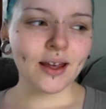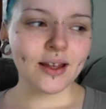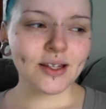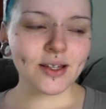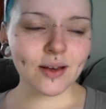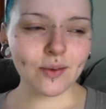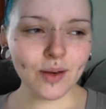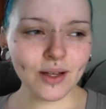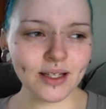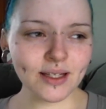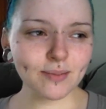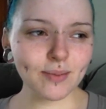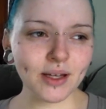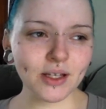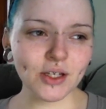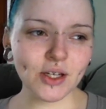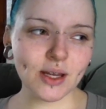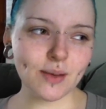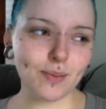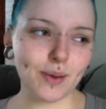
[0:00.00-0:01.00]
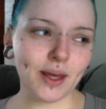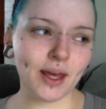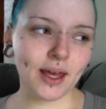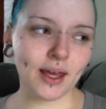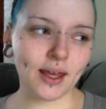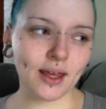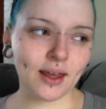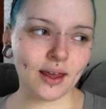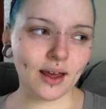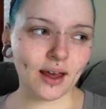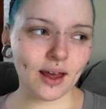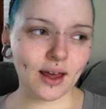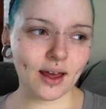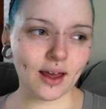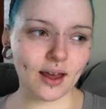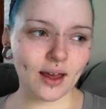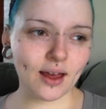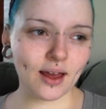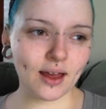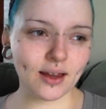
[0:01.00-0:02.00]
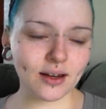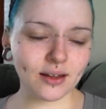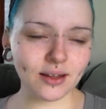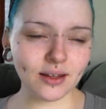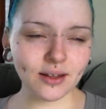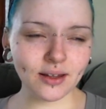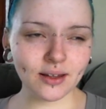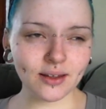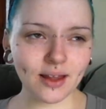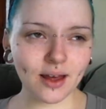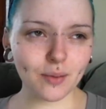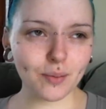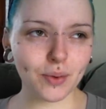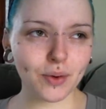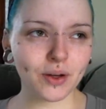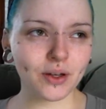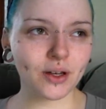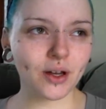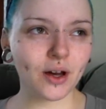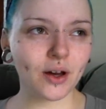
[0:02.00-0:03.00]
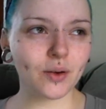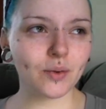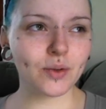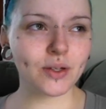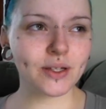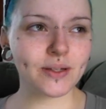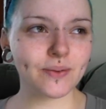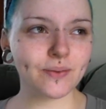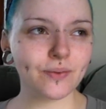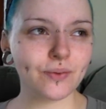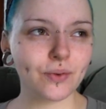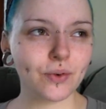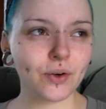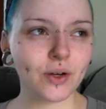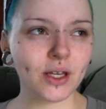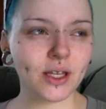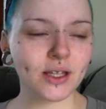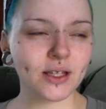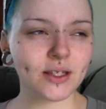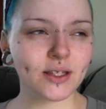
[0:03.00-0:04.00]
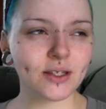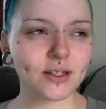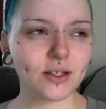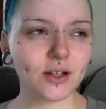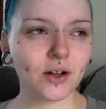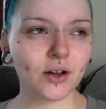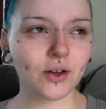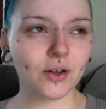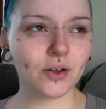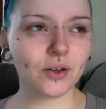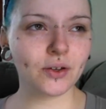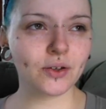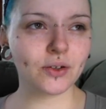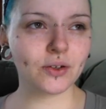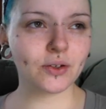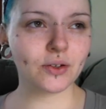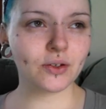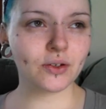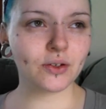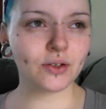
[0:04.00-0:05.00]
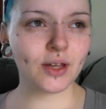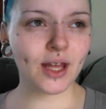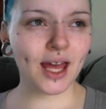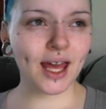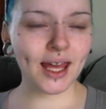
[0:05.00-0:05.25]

So I went to my GP, and I think at that point I was 14 stone